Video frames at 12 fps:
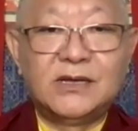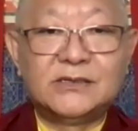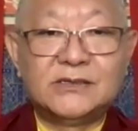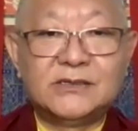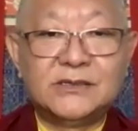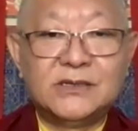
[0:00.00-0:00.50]

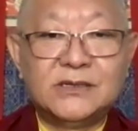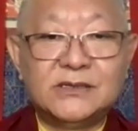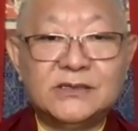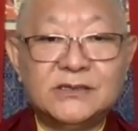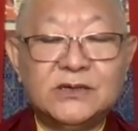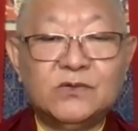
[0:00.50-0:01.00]
and
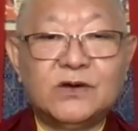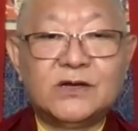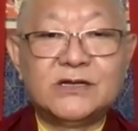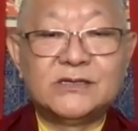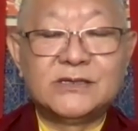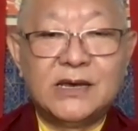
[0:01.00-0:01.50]
see
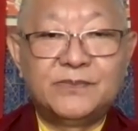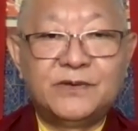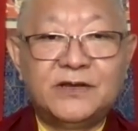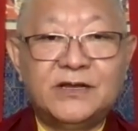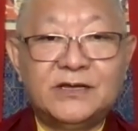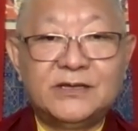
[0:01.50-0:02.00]
what is
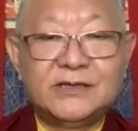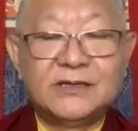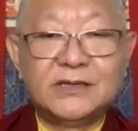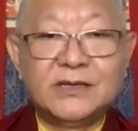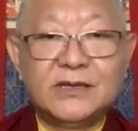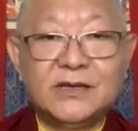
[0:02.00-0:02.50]
happening,
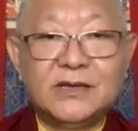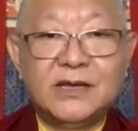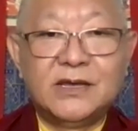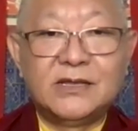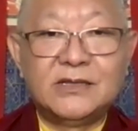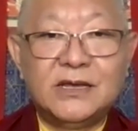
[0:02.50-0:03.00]

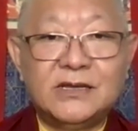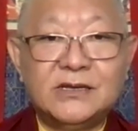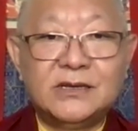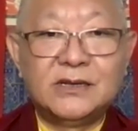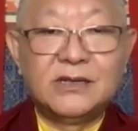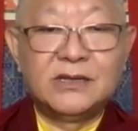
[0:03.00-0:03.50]
and
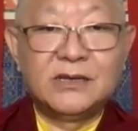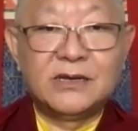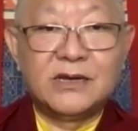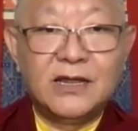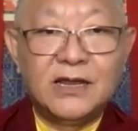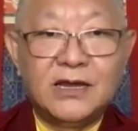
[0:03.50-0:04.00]
then
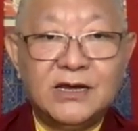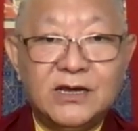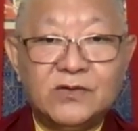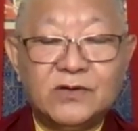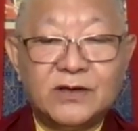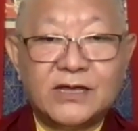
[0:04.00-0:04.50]
clearly
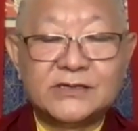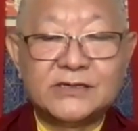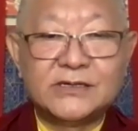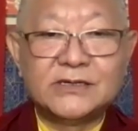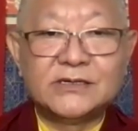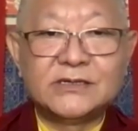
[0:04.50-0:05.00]
look
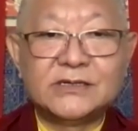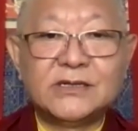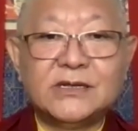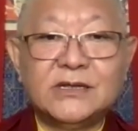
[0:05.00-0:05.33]
at it.